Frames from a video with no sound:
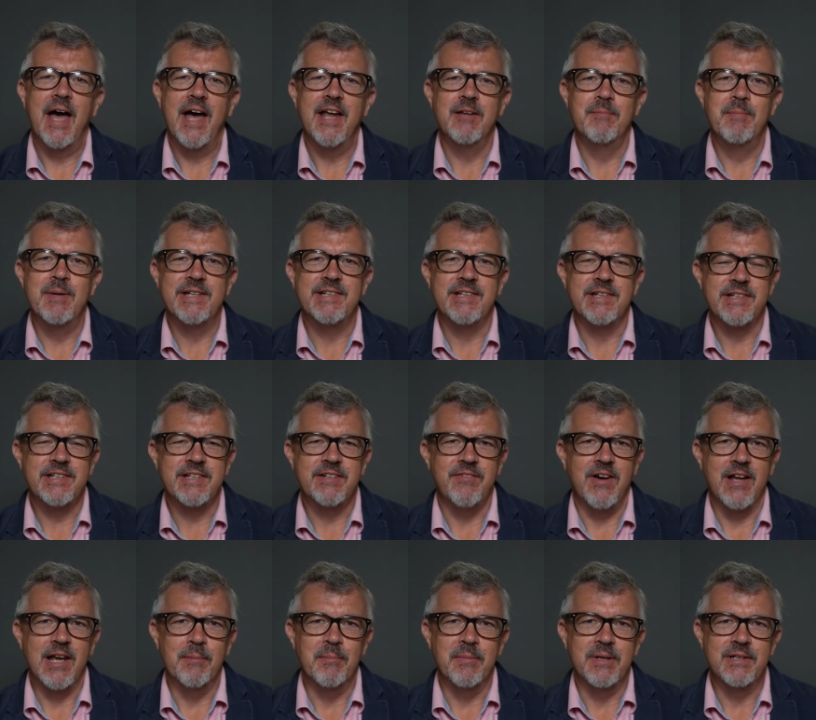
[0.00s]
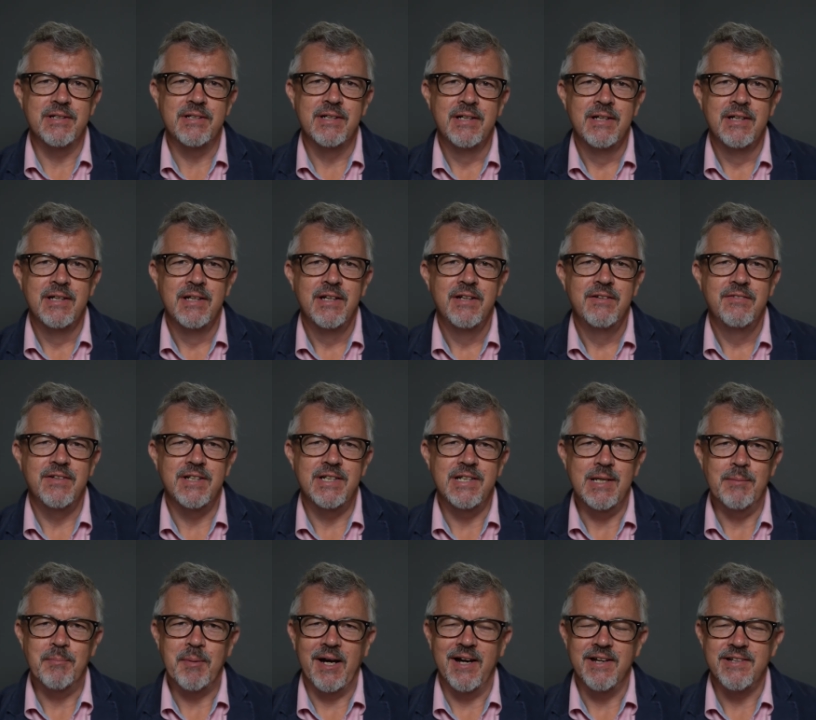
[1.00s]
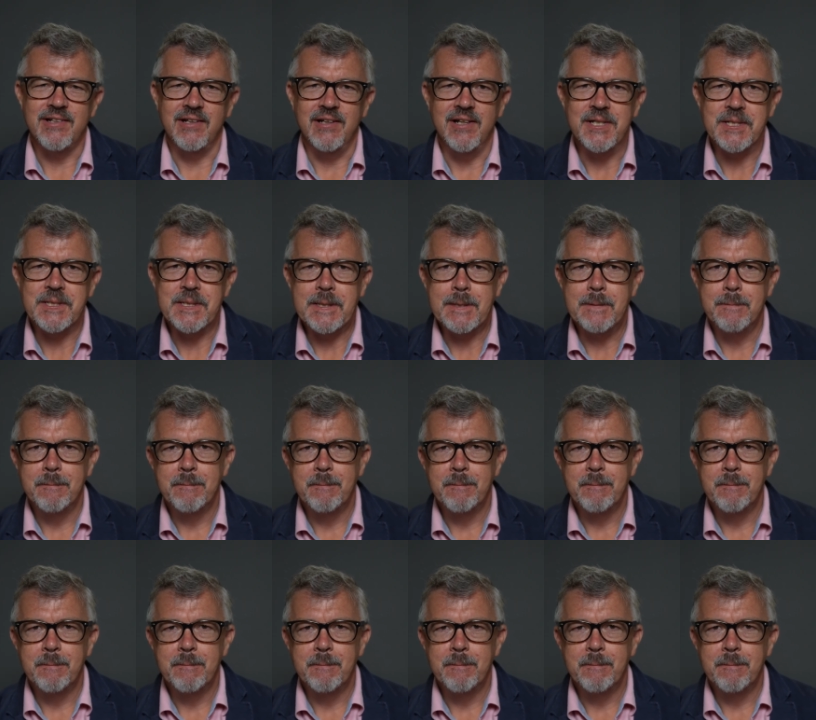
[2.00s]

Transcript: Head of Business Development for Deep Isolation.